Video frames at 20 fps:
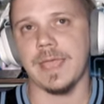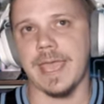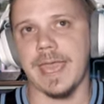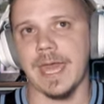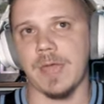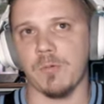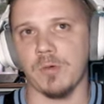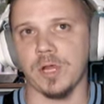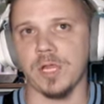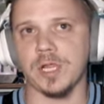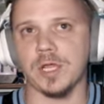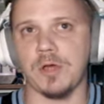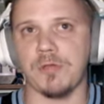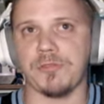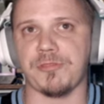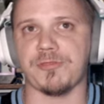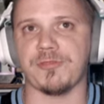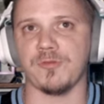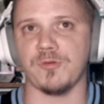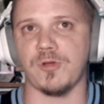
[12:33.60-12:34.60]
And we're going to go
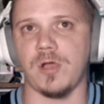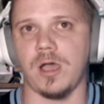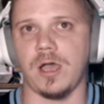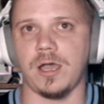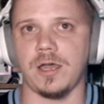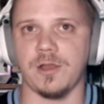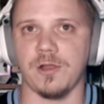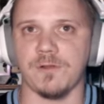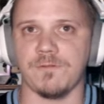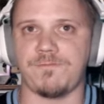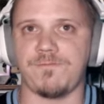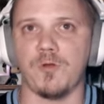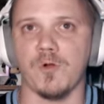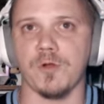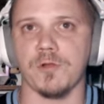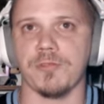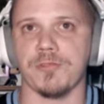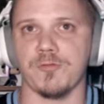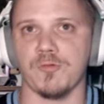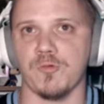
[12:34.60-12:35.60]
through in our
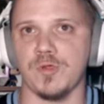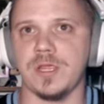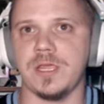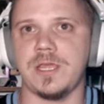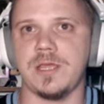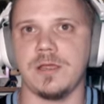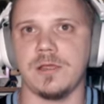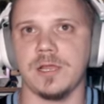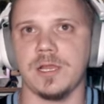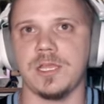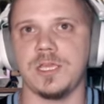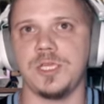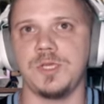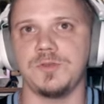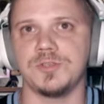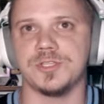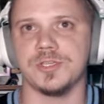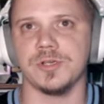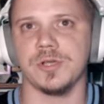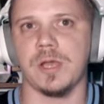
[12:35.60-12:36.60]
4-3 here. Going to
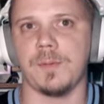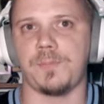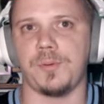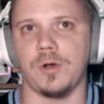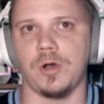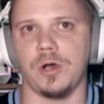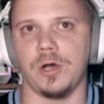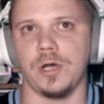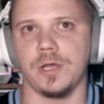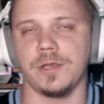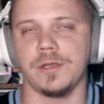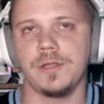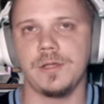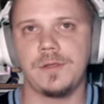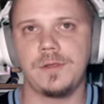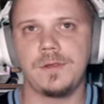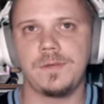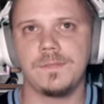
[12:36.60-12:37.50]
use her up on